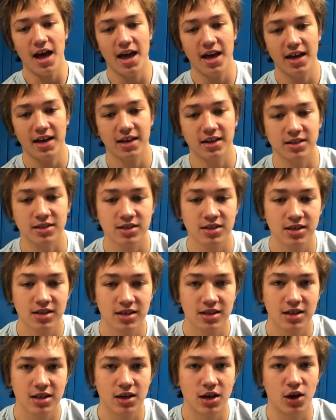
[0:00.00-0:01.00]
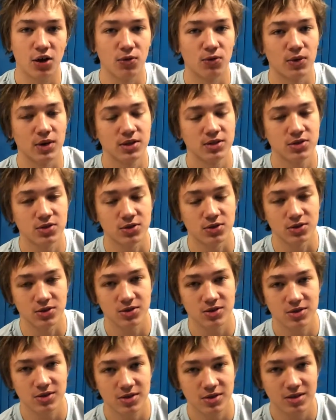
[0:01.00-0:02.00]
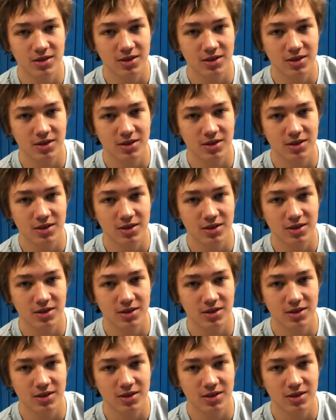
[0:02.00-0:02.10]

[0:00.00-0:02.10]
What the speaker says: and erasers.